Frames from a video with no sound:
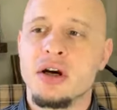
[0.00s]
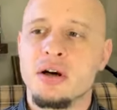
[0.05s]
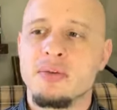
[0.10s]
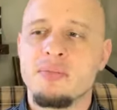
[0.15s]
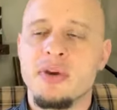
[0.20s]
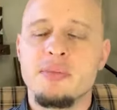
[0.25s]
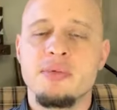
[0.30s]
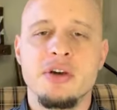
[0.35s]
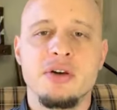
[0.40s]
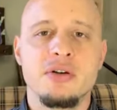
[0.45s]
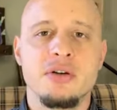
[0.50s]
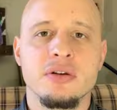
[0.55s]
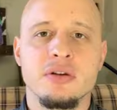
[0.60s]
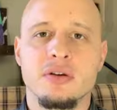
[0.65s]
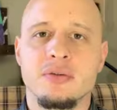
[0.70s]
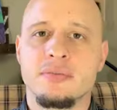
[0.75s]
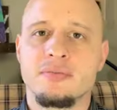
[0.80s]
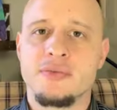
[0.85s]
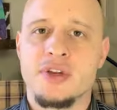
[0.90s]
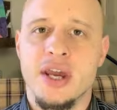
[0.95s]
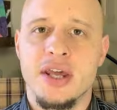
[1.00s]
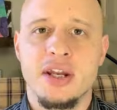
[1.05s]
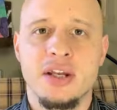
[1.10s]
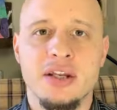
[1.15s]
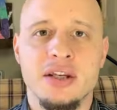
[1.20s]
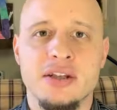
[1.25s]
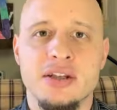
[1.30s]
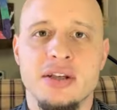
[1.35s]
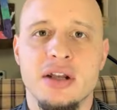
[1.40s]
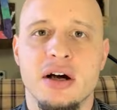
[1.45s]
maybe heading
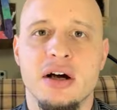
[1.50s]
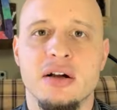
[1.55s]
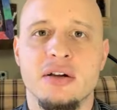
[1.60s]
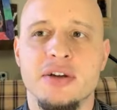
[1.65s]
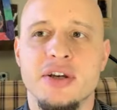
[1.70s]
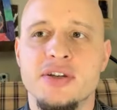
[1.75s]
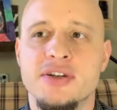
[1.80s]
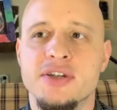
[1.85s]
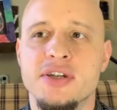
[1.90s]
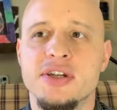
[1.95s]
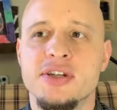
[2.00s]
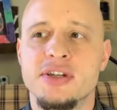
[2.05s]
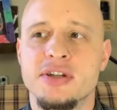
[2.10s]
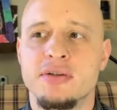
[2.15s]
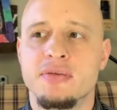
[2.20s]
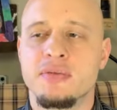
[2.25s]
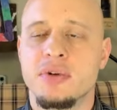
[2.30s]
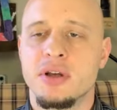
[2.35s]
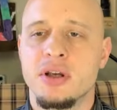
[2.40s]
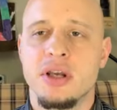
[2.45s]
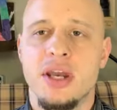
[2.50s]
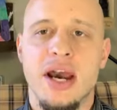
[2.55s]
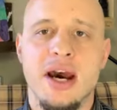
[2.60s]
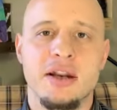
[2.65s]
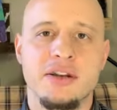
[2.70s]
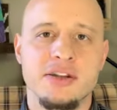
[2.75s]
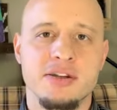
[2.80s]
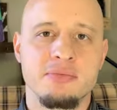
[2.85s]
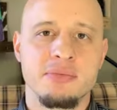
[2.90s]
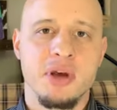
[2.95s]
into the holiday season,
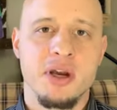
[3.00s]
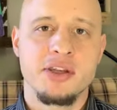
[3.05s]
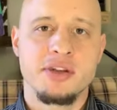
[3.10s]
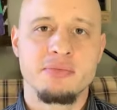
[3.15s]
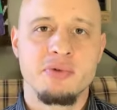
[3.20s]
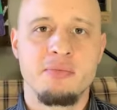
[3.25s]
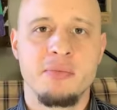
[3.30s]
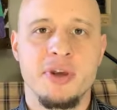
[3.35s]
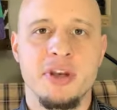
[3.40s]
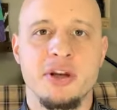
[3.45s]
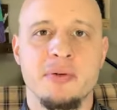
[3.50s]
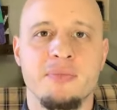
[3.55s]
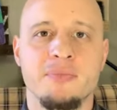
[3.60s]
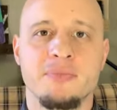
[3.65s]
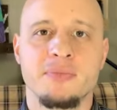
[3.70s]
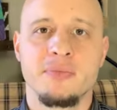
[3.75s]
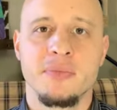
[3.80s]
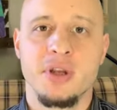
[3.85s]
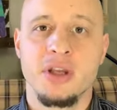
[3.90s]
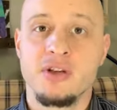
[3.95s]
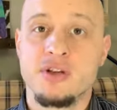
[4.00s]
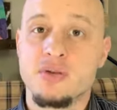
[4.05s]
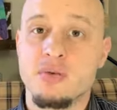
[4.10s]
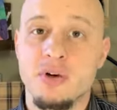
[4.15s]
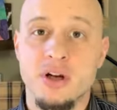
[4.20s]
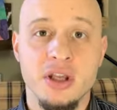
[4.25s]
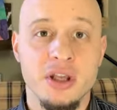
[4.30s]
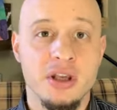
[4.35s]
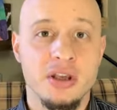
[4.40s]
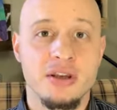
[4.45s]
had some nice momentum in
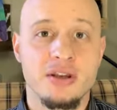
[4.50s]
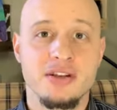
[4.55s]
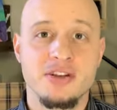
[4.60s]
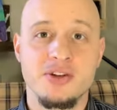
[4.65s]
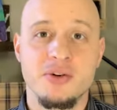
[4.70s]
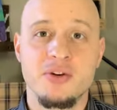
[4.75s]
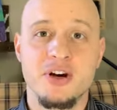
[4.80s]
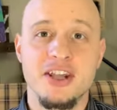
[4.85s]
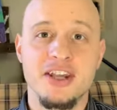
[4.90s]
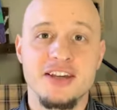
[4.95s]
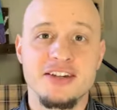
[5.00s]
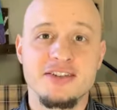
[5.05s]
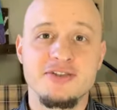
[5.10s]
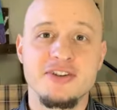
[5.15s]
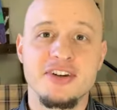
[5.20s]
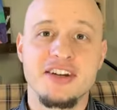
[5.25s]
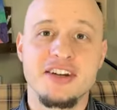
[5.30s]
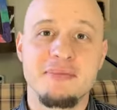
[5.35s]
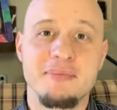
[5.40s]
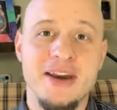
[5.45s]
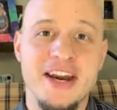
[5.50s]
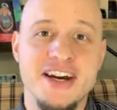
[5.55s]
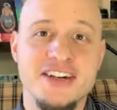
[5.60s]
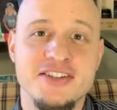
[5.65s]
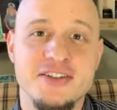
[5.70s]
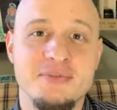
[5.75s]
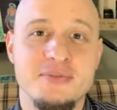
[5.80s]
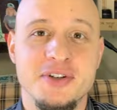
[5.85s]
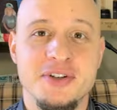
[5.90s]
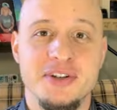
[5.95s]
2020, as you can
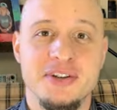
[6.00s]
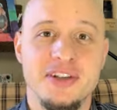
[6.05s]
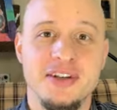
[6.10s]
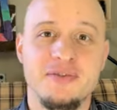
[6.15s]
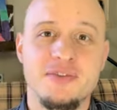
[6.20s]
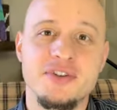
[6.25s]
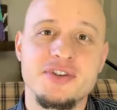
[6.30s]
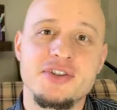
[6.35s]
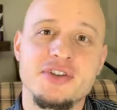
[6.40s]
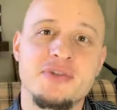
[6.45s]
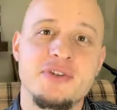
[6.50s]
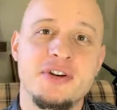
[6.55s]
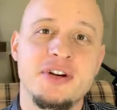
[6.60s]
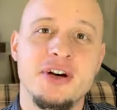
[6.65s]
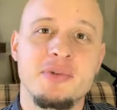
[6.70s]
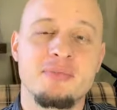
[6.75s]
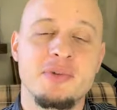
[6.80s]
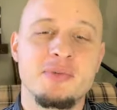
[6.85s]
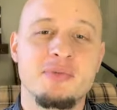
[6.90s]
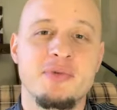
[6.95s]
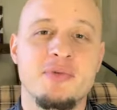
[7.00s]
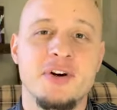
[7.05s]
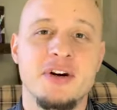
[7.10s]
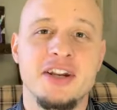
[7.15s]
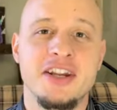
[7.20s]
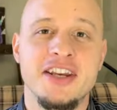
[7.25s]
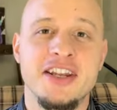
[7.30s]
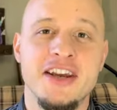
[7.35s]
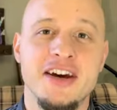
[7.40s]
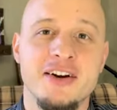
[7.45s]
imagine, with deliveries going up, people
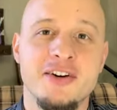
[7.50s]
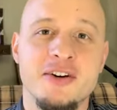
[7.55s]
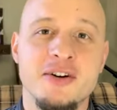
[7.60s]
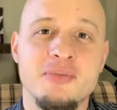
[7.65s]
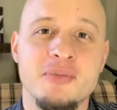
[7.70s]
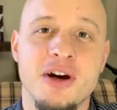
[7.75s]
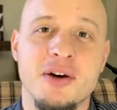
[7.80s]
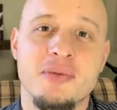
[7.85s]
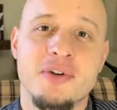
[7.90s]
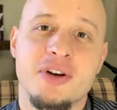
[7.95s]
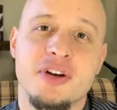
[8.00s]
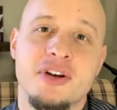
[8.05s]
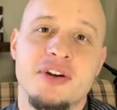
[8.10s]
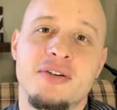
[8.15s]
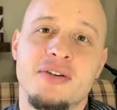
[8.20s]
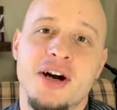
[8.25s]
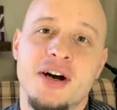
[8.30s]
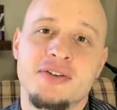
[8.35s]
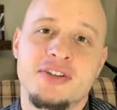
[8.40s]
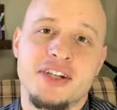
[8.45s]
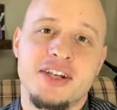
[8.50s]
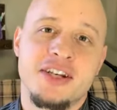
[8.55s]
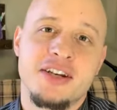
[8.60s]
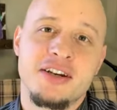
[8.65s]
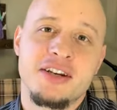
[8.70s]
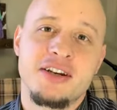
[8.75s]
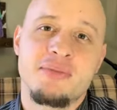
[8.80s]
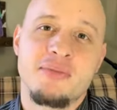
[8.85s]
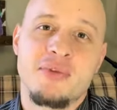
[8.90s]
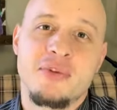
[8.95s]
wanting to eat at home, not wanting to go out to eat
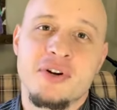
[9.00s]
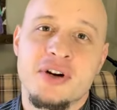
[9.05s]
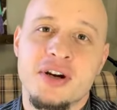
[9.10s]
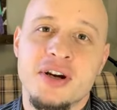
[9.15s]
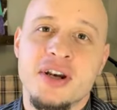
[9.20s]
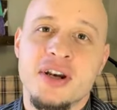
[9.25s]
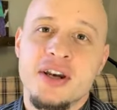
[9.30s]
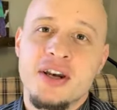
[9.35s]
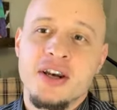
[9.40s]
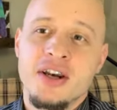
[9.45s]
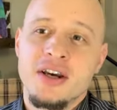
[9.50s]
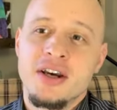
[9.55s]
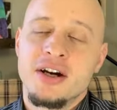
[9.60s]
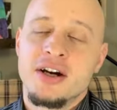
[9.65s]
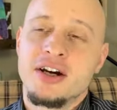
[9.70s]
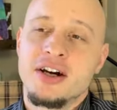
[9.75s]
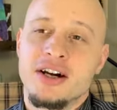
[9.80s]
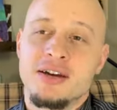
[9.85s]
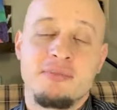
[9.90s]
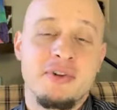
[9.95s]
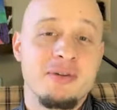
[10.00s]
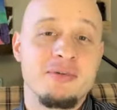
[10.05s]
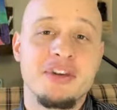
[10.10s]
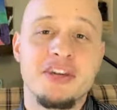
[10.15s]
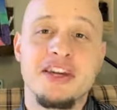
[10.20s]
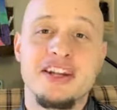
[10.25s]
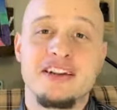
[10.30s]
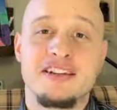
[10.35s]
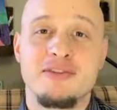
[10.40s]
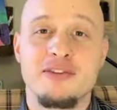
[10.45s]
anymore. And maybe
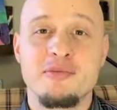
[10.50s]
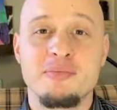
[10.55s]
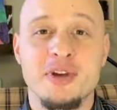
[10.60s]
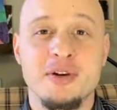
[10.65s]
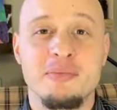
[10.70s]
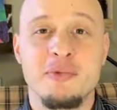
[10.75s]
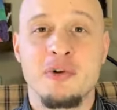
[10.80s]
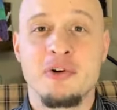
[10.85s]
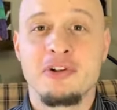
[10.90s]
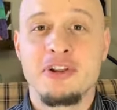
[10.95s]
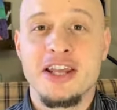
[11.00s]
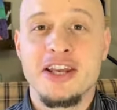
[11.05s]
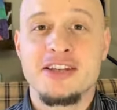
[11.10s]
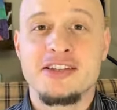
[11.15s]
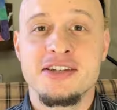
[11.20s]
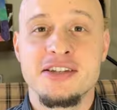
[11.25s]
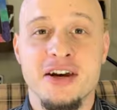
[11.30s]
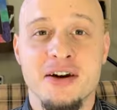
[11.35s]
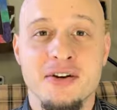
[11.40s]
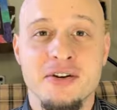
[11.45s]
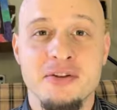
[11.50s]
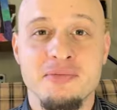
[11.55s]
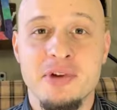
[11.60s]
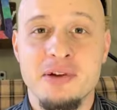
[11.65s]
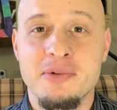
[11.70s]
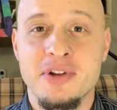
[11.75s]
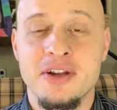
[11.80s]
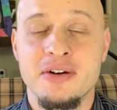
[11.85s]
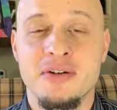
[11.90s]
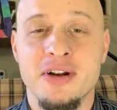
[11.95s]
getting a little bit more lazy. I don't know,
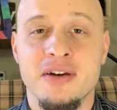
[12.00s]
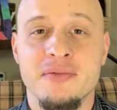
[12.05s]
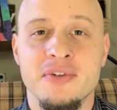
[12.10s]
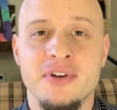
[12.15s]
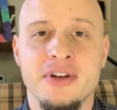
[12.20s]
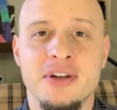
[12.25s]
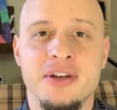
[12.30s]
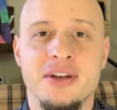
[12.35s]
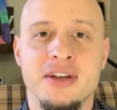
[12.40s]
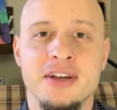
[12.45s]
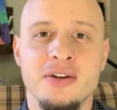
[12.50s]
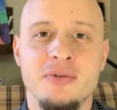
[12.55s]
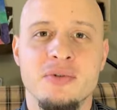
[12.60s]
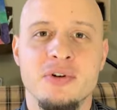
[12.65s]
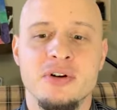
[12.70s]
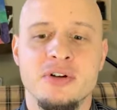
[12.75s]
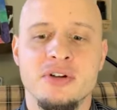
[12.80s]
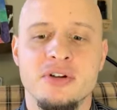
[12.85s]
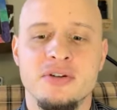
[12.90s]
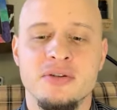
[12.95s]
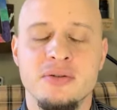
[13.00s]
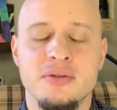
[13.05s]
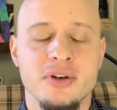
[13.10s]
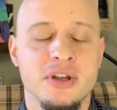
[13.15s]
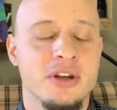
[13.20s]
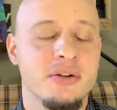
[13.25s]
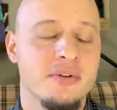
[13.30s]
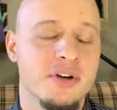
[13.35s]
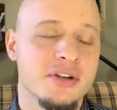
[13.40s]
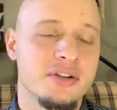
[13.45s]
maybe they don't have any work to do
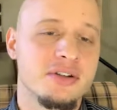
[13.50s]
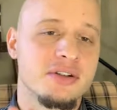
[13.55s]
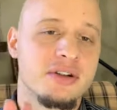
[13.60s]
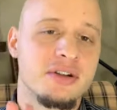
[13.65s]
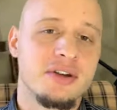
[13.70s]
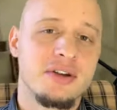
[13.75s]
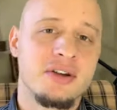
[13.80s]
anyways.